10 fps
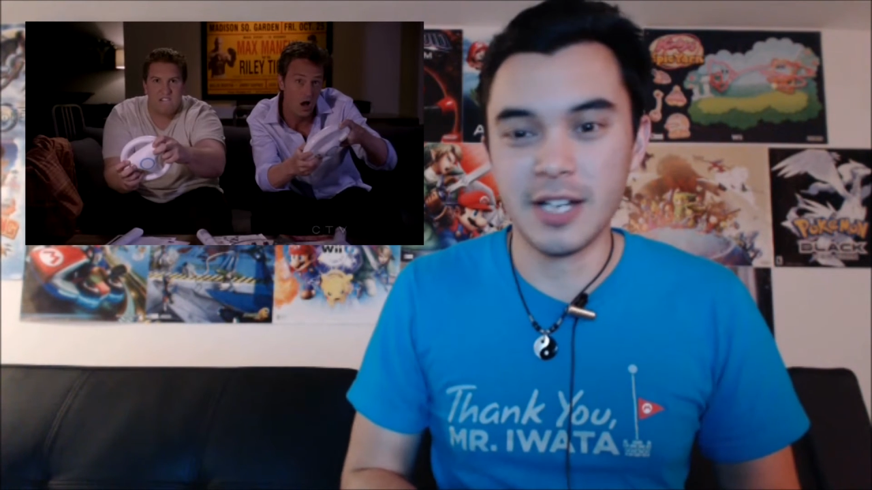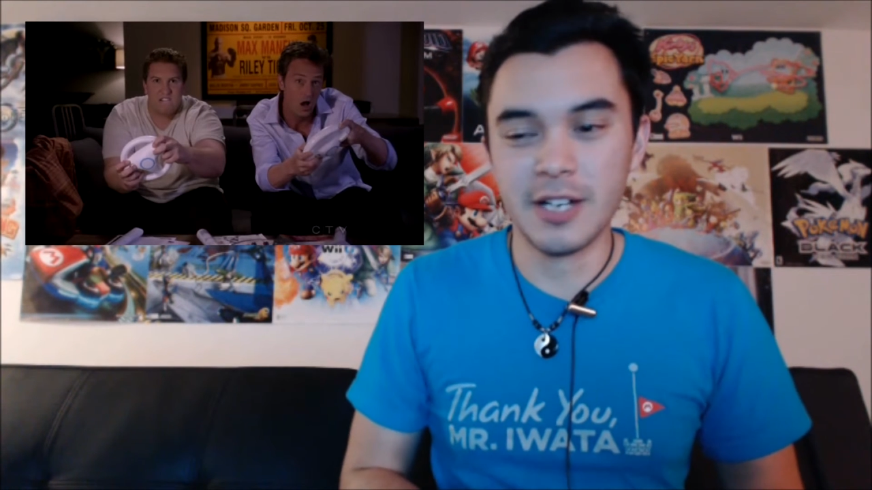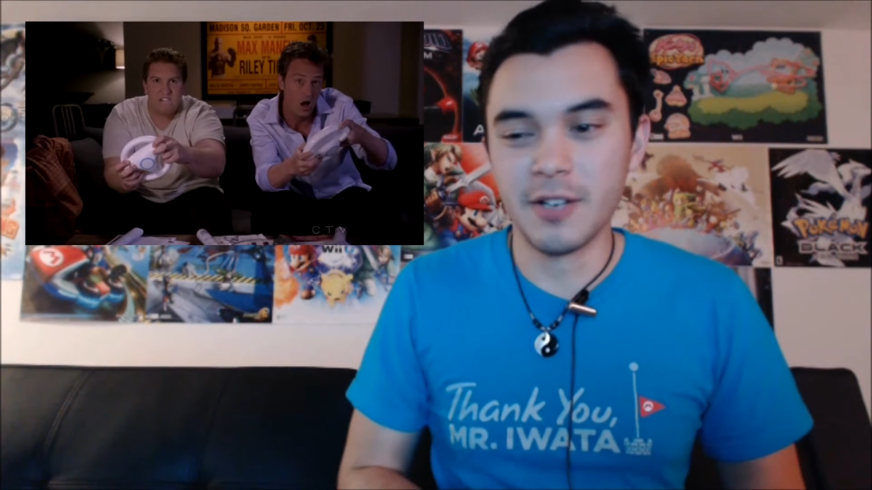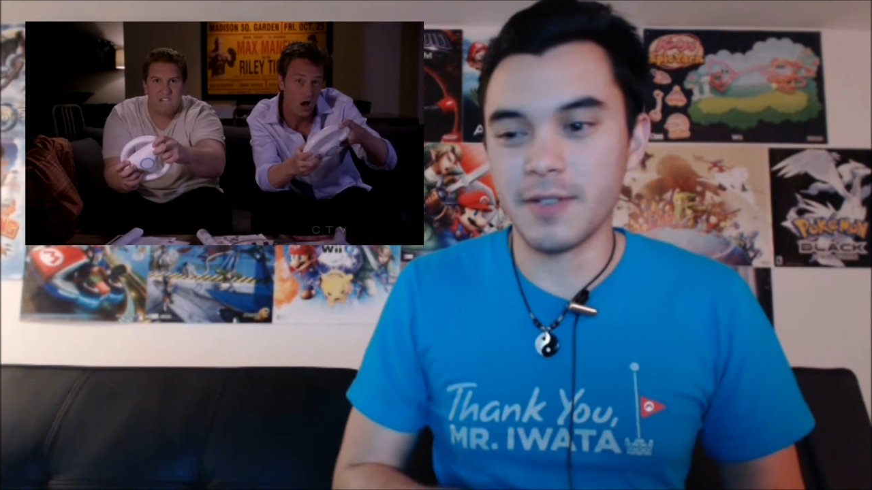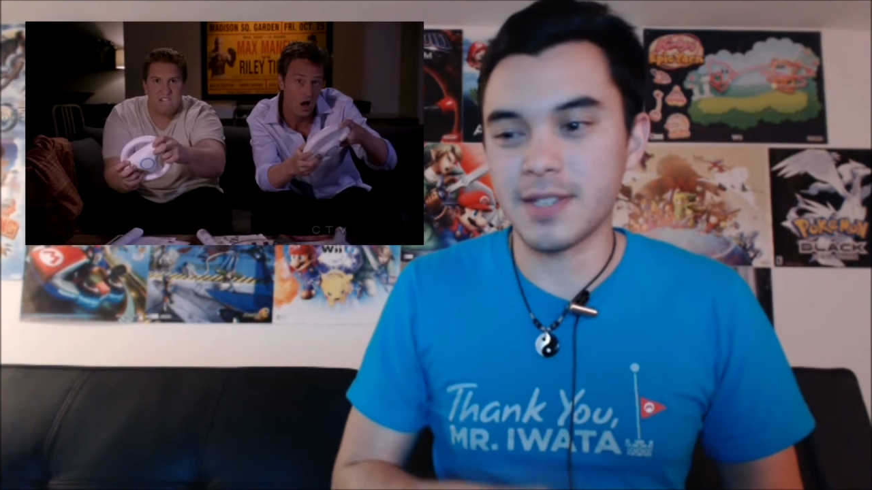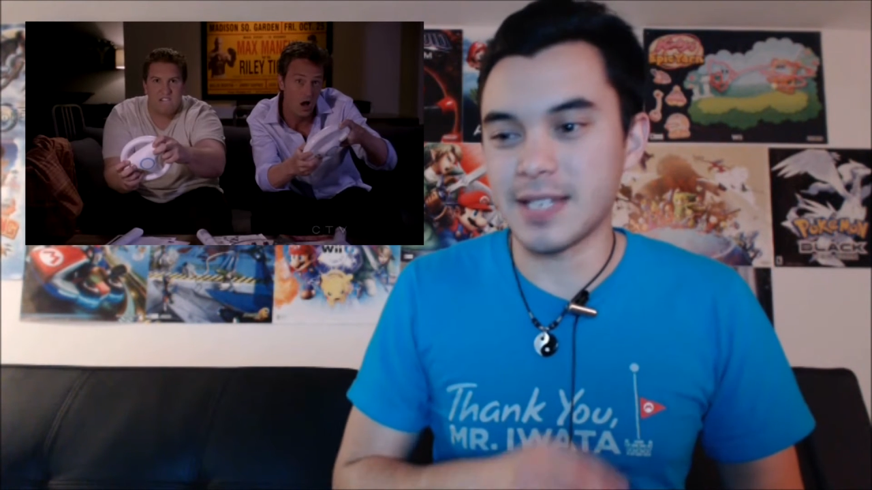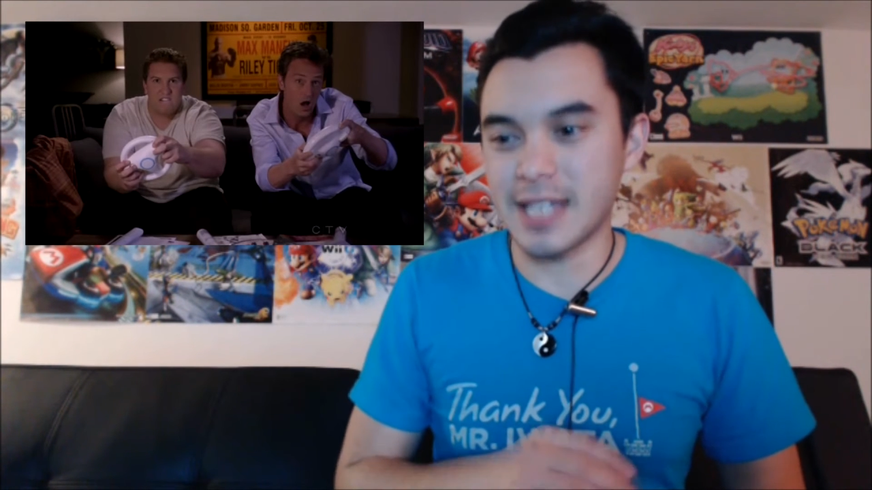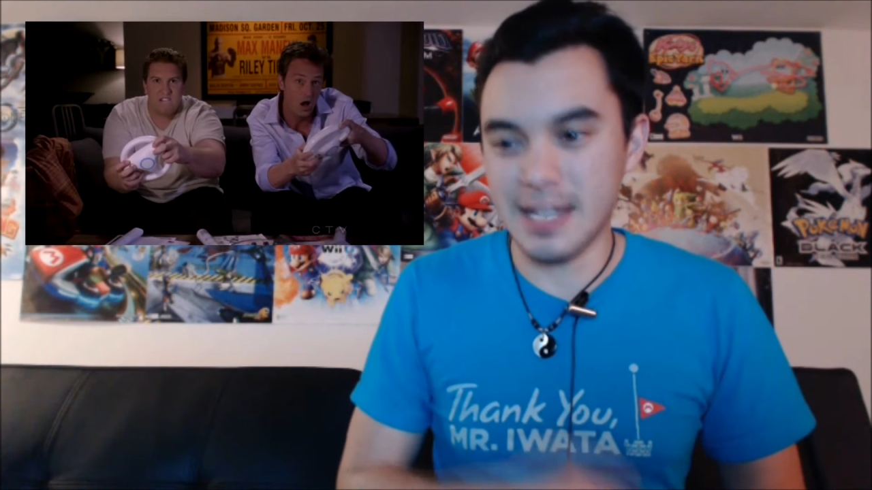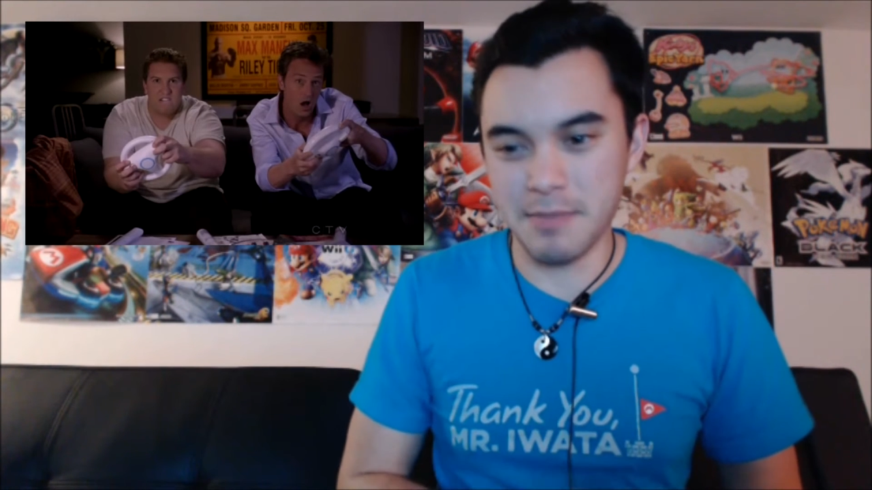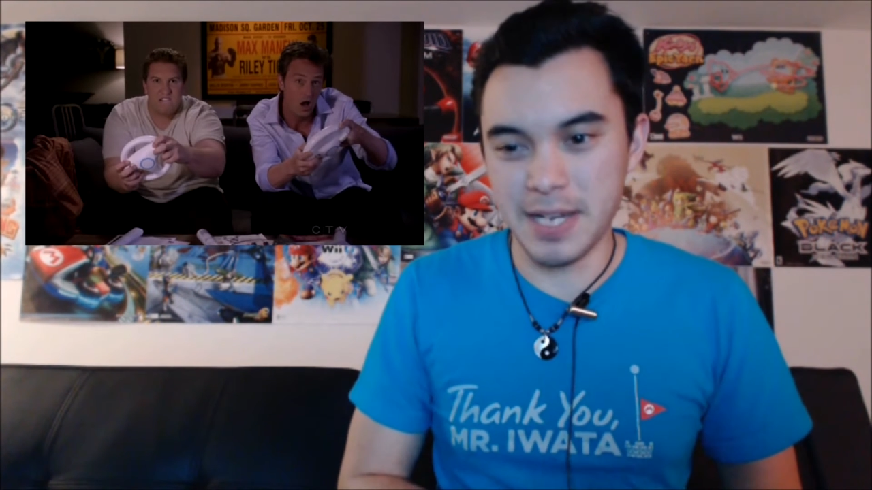with the
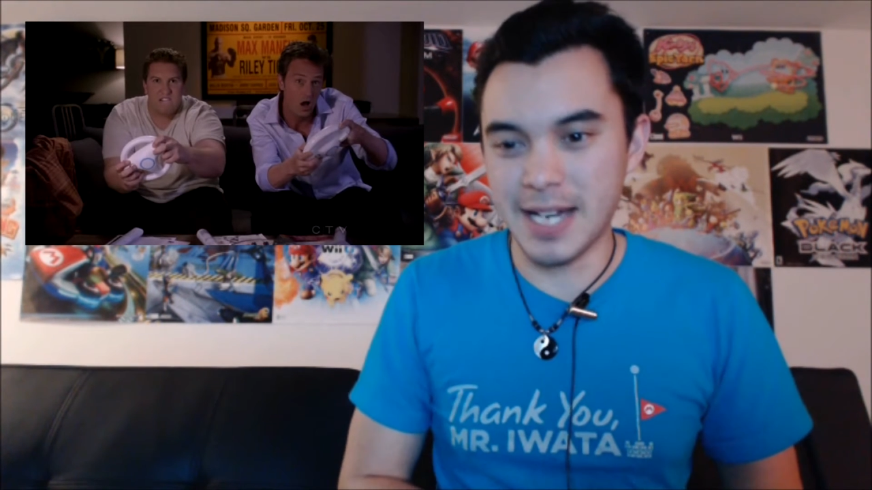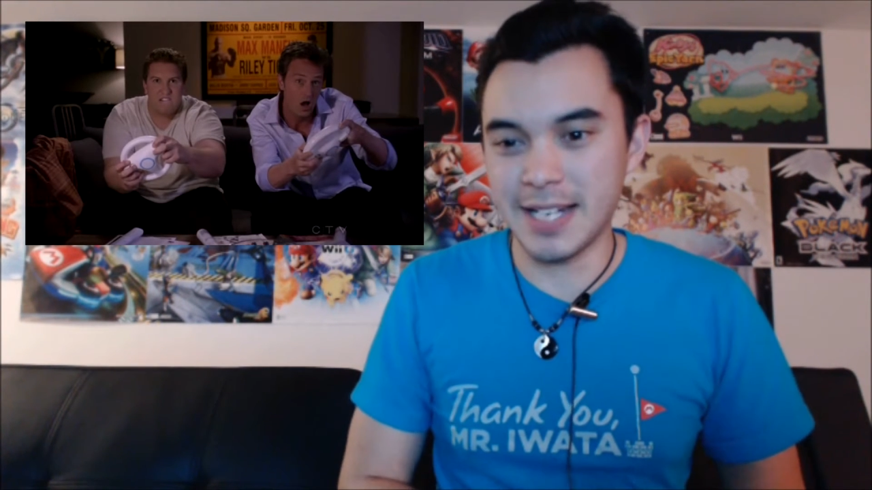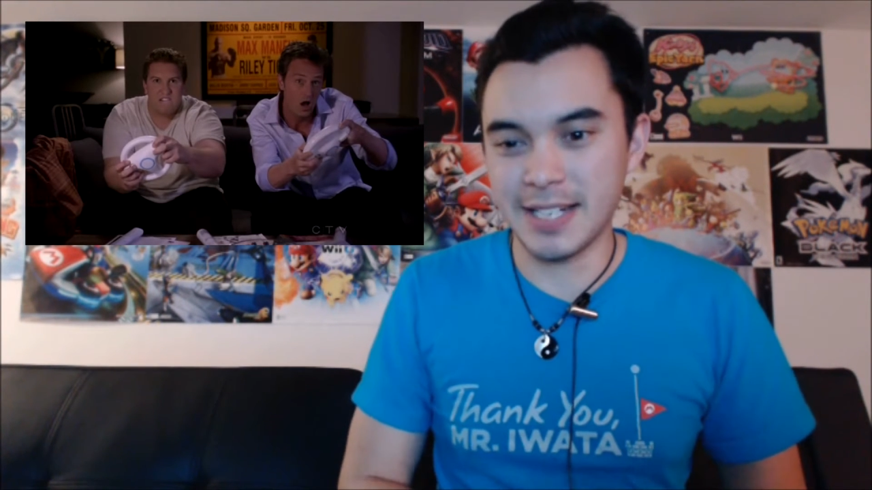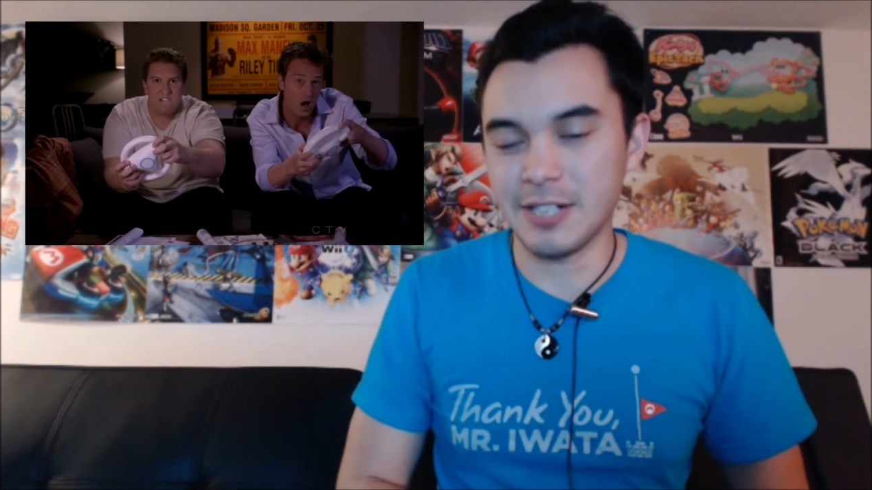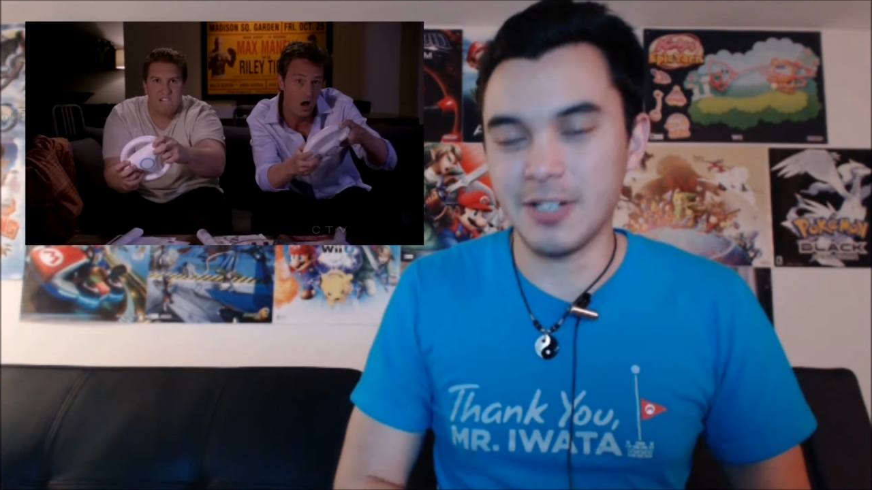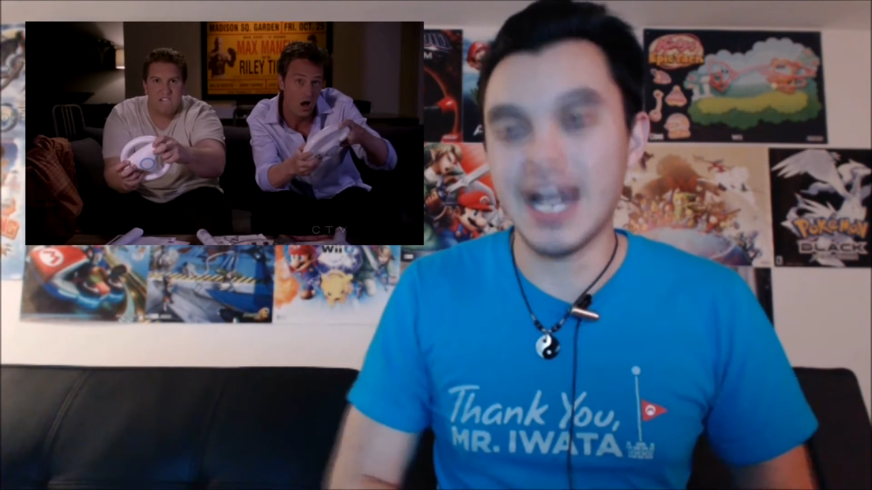gamepad,